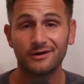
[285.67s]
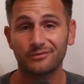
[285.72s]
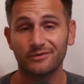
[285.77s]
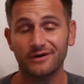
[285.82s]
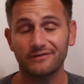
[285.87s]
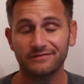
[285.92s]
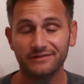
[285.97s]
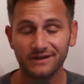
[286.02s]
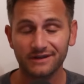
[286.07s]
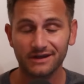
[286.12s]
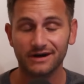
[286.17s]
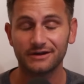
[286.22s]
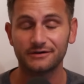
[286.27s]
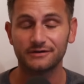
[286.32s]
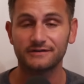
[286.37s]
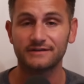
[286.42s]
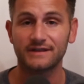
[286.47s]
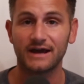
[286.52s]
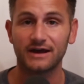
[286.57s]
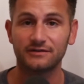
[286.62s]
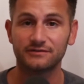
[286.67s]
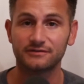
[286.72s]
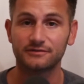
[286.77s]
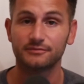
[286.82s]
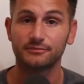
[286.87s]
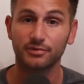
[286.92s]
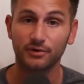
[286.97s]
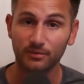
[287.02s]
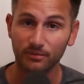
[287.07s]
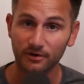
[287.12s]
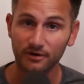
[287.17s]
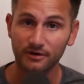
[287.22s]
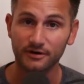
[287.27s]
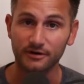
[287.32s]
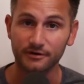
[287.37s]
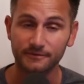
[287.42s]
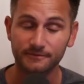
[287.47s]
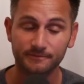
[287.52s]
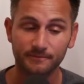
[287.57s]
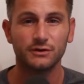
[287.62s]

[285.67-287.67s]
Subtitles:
roughly 100,000 per worker.